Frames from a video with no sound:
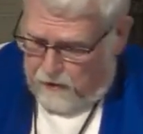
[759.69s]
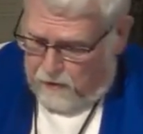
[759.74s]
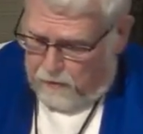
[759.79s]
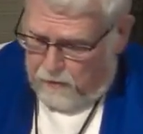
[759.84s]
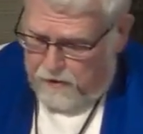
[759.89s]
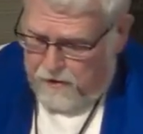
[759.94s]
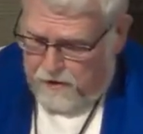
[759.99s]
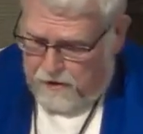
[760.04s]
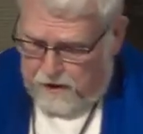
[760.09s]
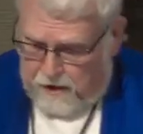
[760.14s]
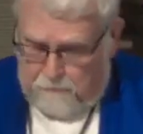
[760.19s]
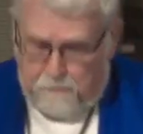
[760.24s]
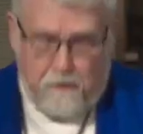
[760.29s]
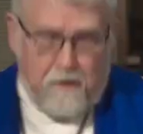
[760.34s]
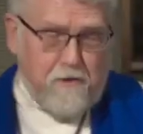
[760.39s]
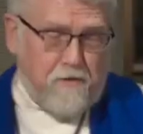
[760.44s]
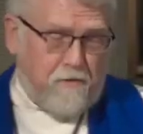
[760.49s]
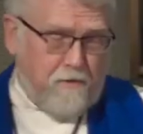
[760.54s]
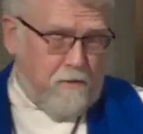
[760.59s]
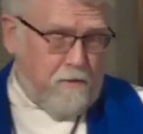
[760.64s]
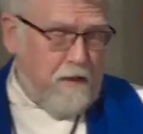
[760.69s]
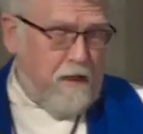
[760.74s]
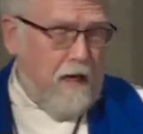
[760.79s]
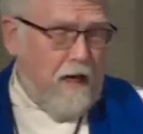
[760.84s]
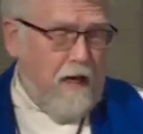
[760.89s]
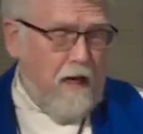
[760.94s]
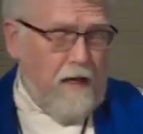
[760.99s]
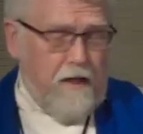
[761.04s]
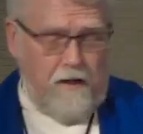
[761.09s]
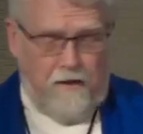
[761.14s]
which keep us from
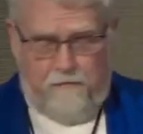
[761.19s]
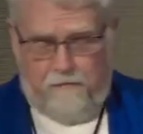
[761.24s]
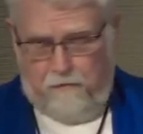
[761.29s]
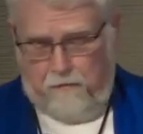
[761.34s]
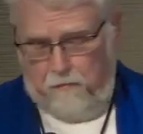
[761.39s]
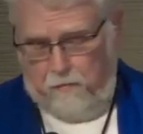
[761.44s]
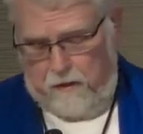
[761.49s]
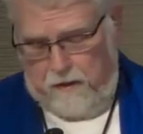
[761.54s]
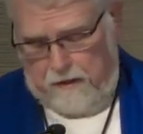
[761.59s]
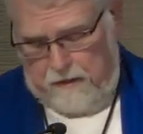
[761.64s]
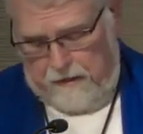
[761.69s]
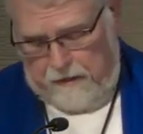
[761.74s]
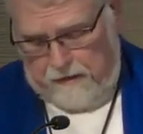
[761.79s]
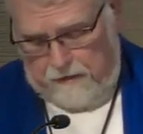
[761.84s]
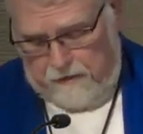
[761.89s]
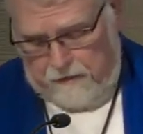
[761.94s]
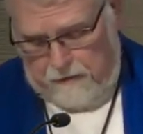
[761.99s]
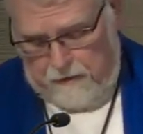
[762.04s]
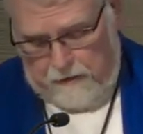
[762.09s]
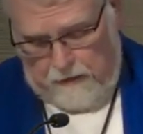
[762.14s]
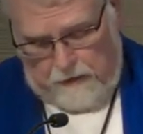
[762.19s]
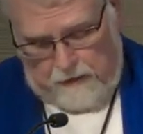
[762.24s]
God and from one another.